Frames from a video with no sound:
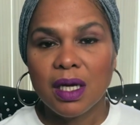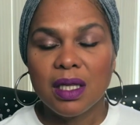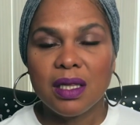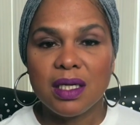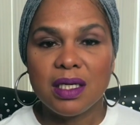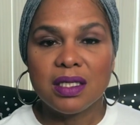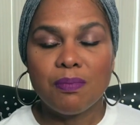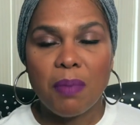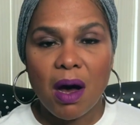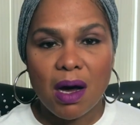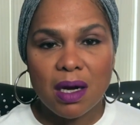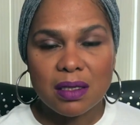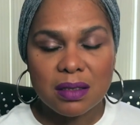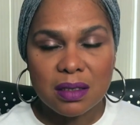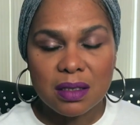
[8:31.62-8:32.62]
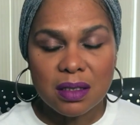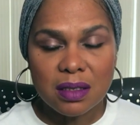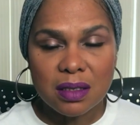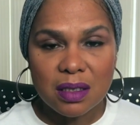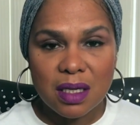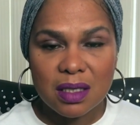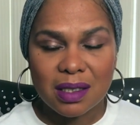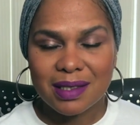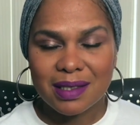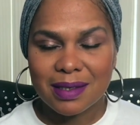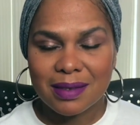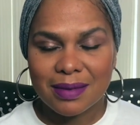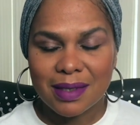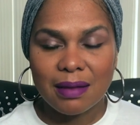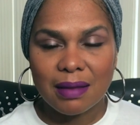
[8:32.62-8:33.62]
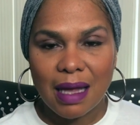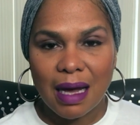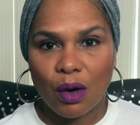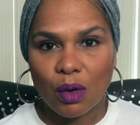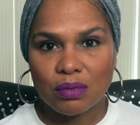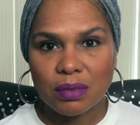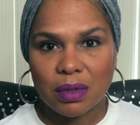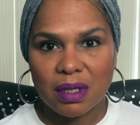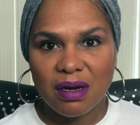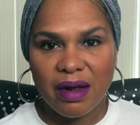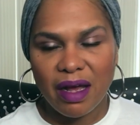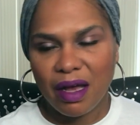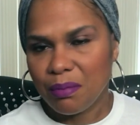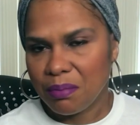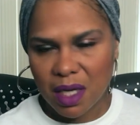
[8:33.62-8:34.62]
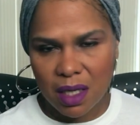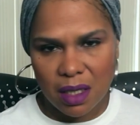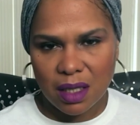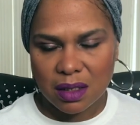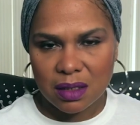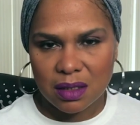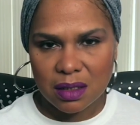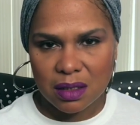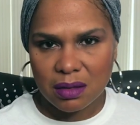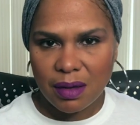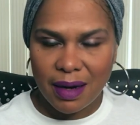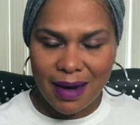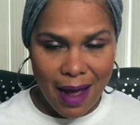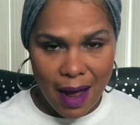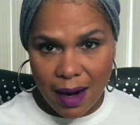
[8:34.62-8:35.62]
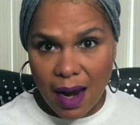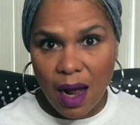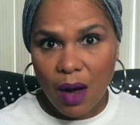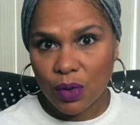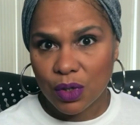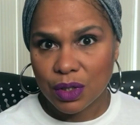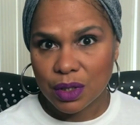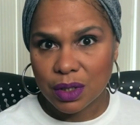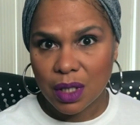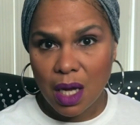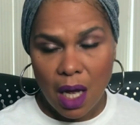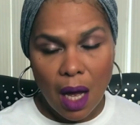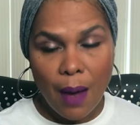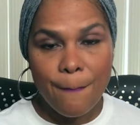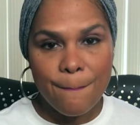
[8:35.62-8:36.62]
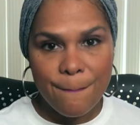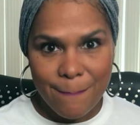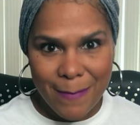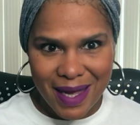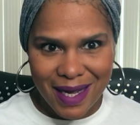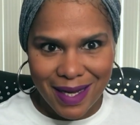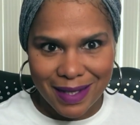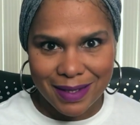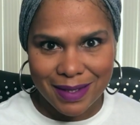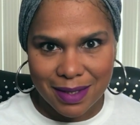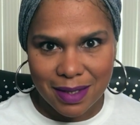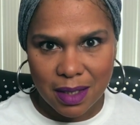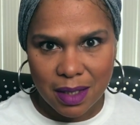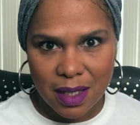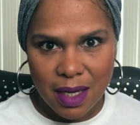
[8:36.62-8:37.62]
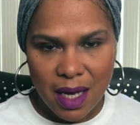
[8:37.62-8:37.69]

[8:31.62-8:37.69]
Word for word: These boxes sell out in minutes, not hours, minutes.